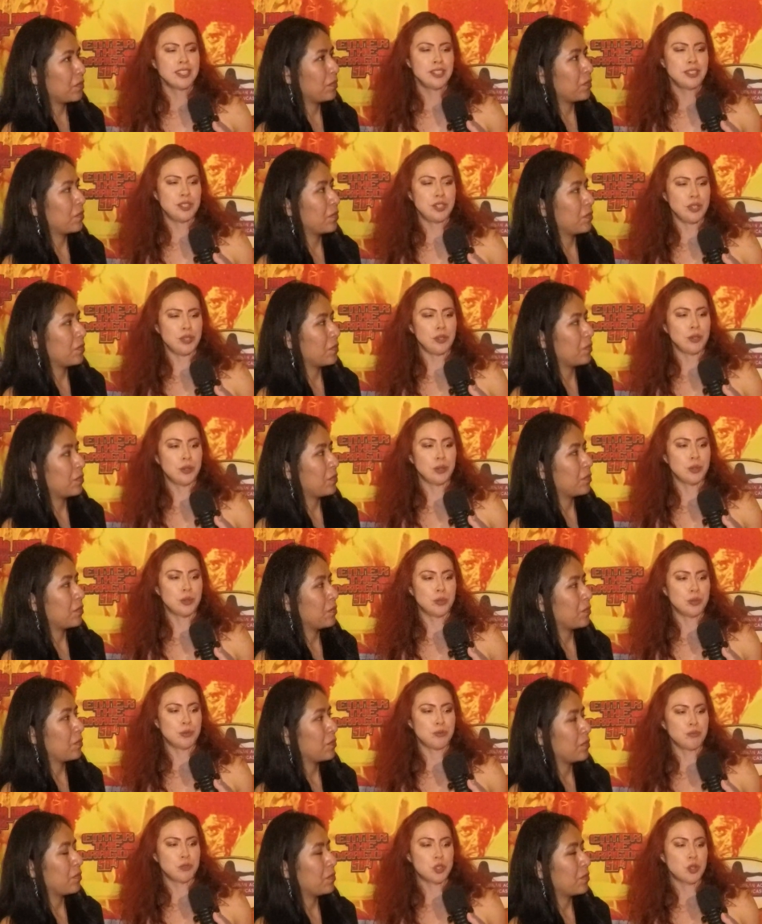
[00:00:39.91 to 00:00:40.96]

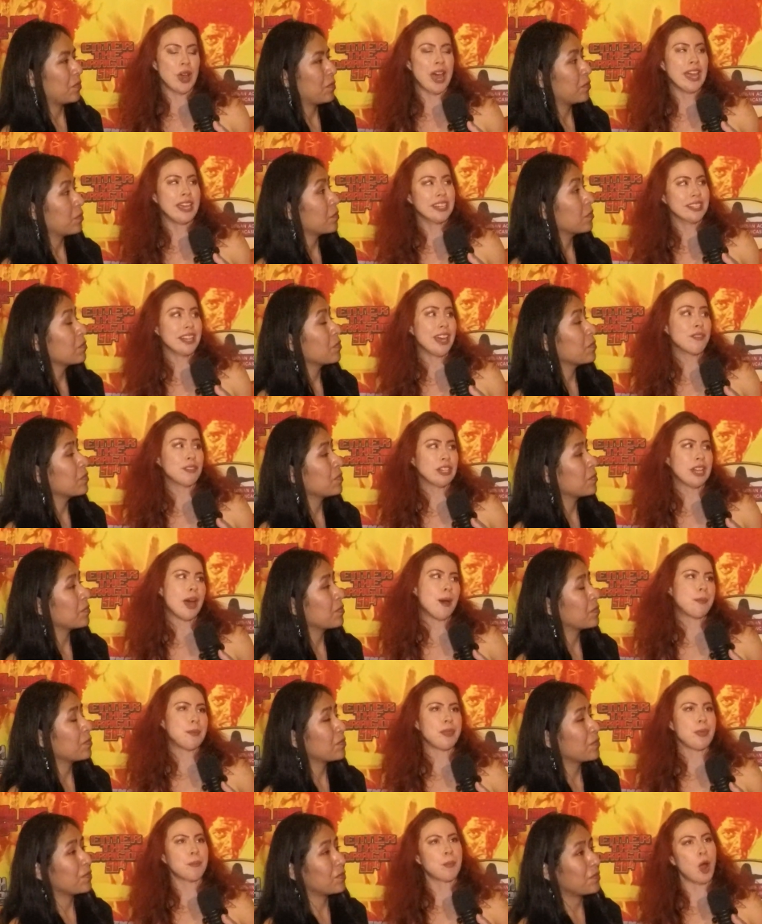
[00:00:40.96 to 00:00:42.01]
Speaker 1: to try and level
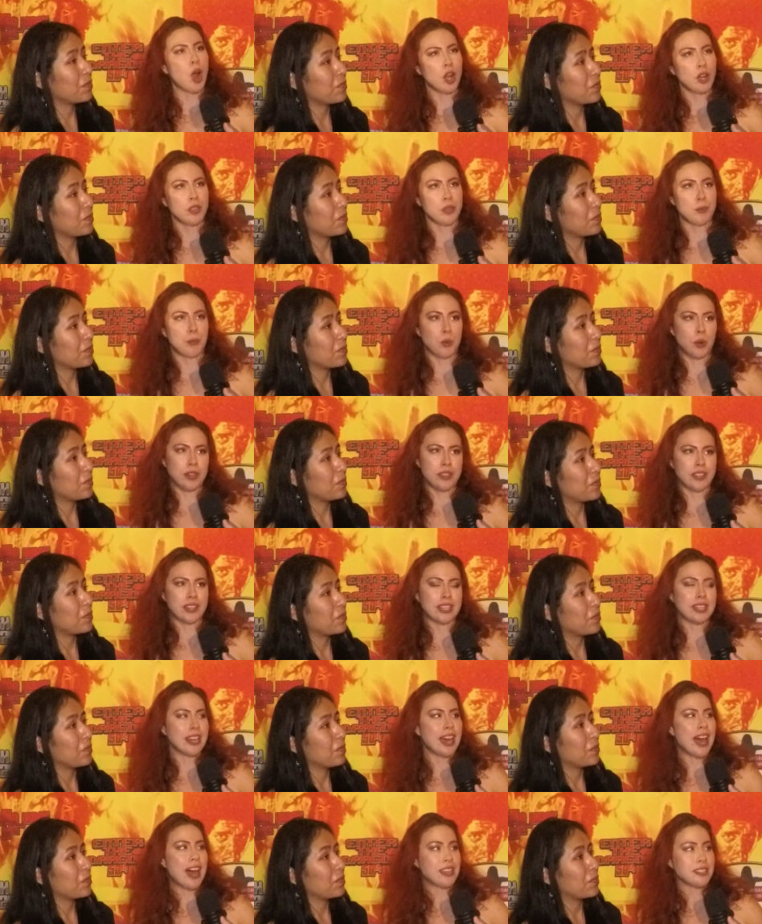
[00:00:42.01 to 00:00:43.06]
up. But the part of the point of the
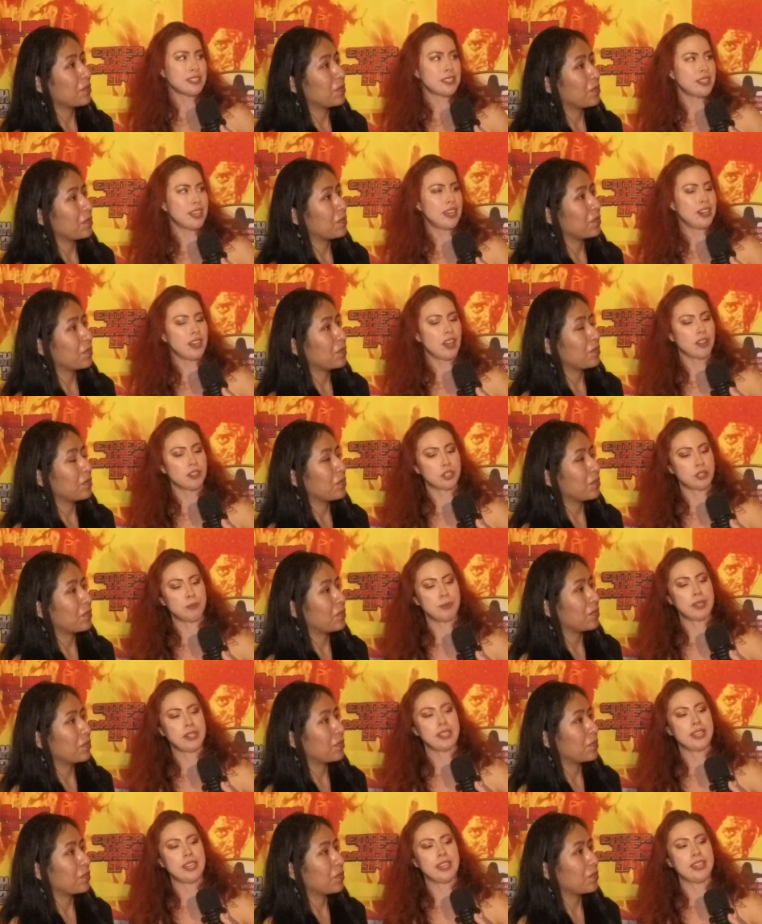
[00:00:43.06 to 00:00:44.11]
class that
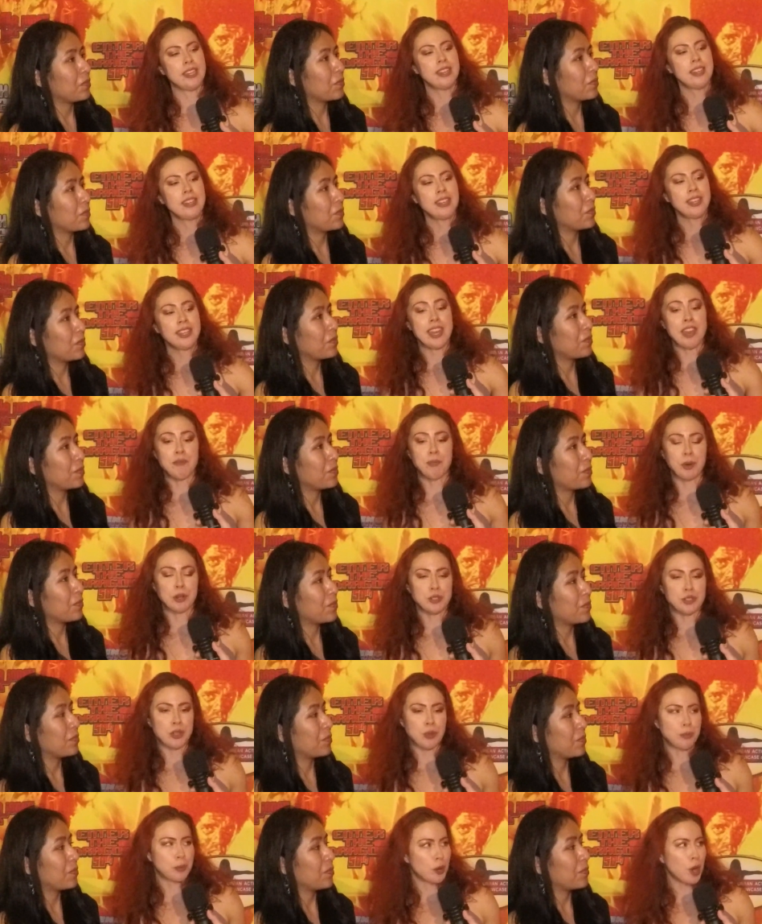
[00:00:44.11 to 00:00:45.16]
ultimately gave birth
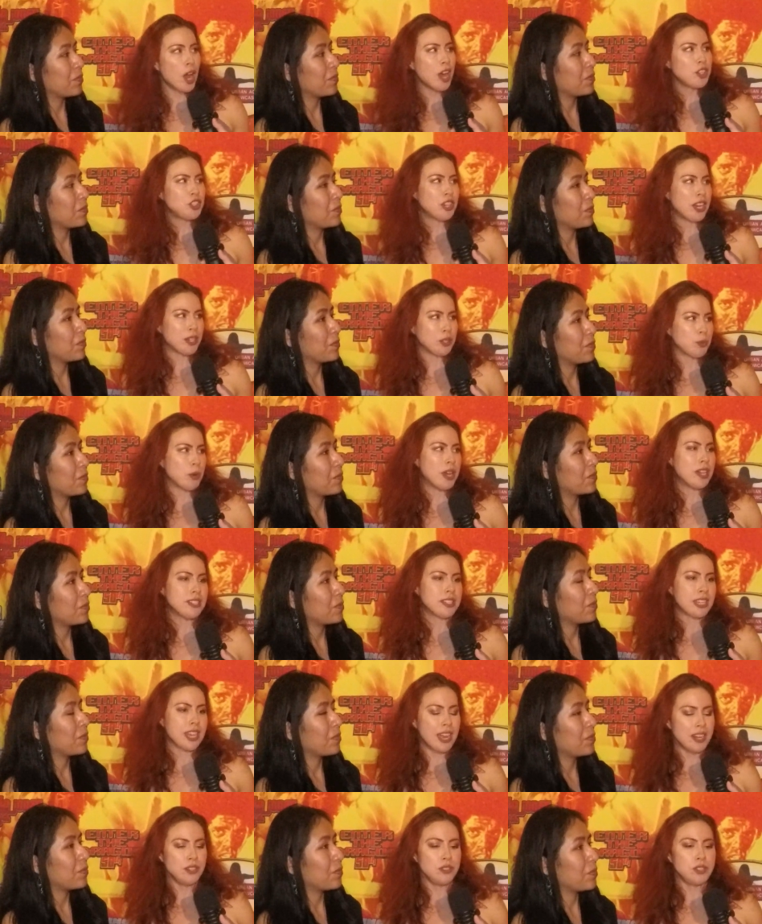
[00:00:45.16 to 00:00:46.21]
to the project was:
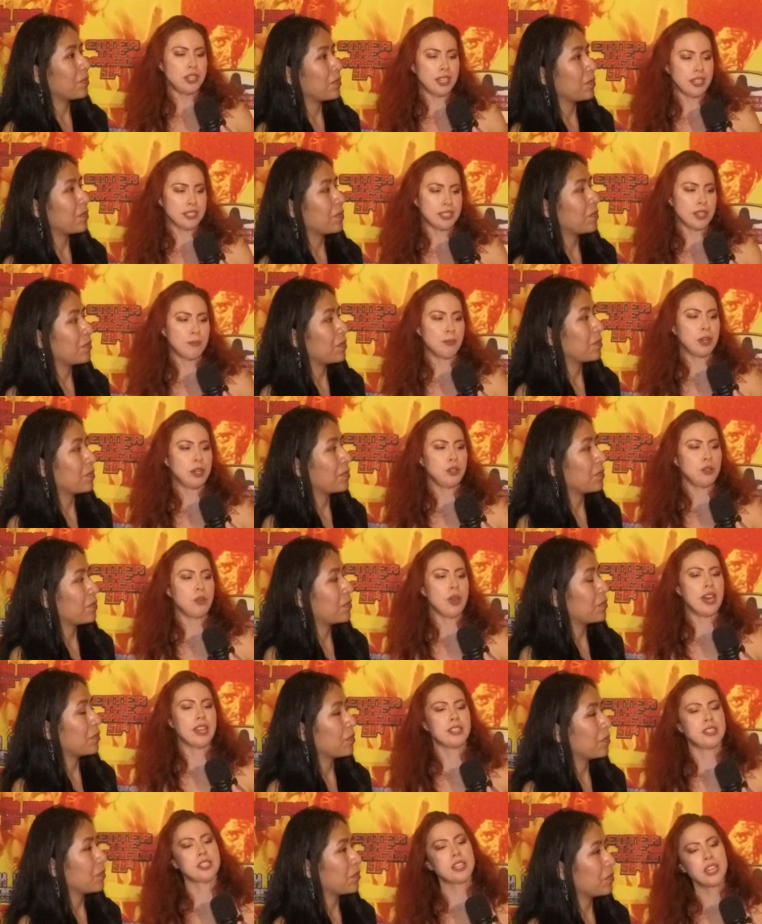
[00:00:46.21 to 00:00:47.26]
can you take someone who
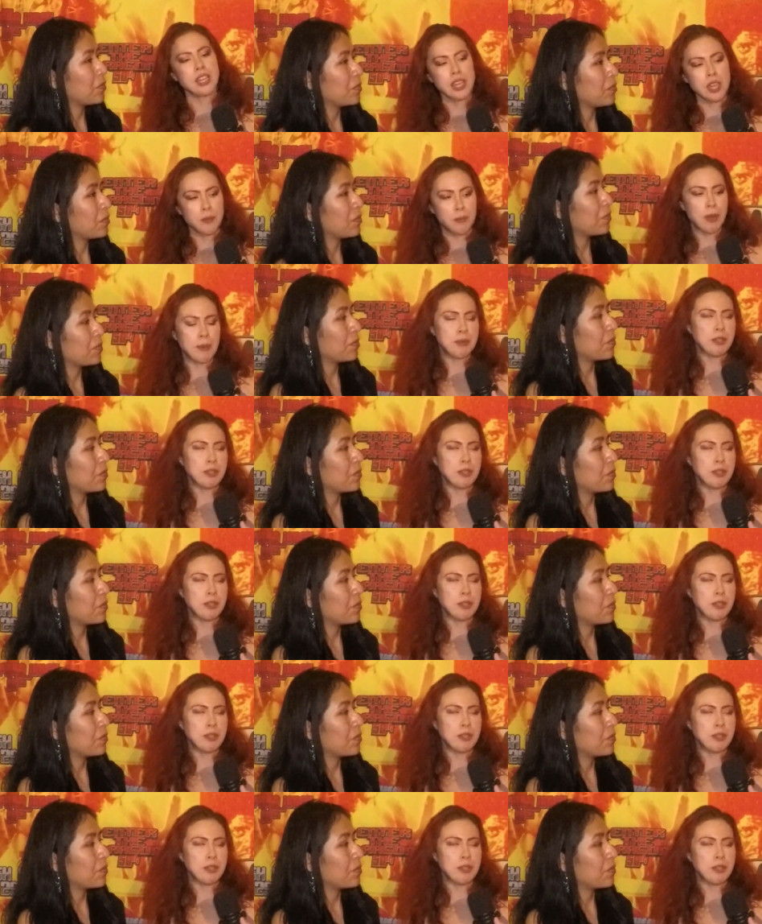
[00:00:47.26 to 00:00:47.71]
has maybe